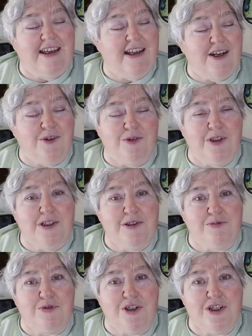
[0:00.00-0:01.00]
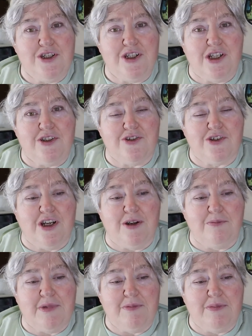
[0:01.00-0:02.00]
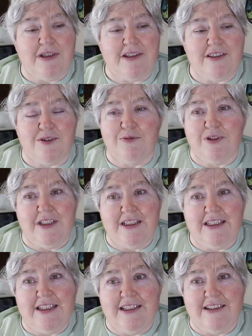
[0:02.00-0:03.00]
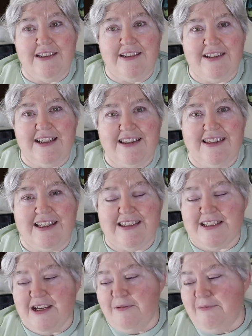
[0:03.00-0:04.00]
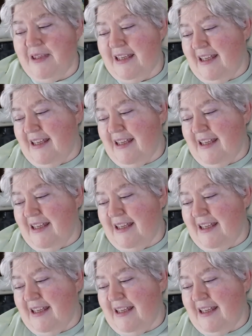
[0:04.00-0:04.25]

and I really appreciate your company because I really needed it at that time.